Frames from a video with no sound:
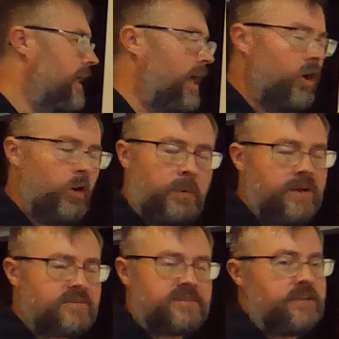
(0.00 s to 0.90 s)
help
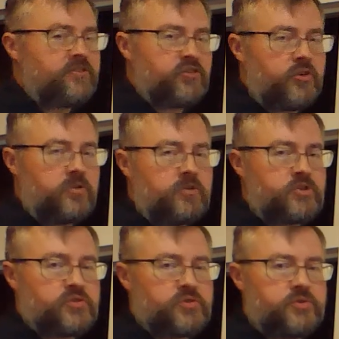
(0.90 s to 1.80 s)
us
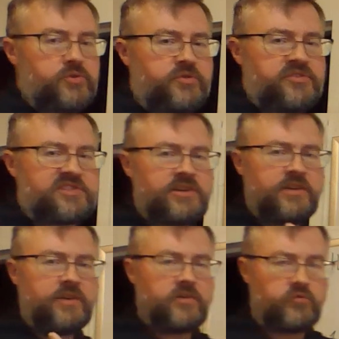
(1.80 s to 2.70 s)
eternal
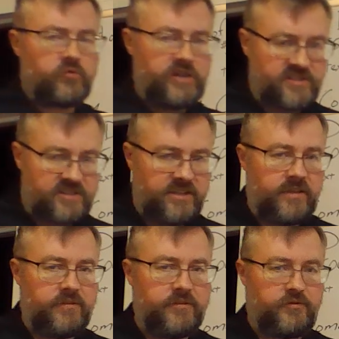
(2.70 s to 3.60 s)
truths
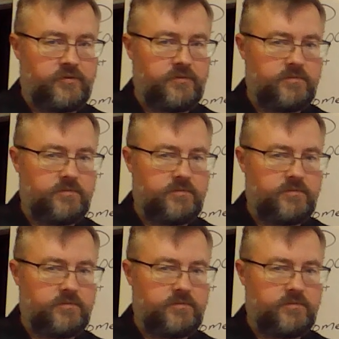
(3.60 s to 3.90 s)
receive,